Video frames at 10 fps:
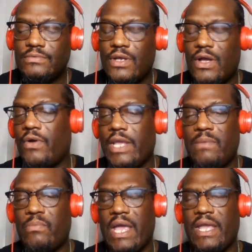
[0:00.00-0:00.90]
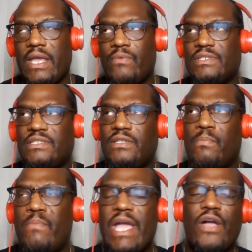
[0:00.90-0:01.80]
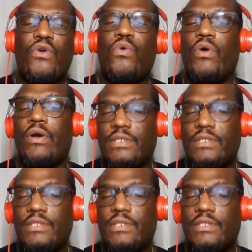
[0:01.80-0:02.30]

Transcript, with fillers: On eBay, it was the Mega Court.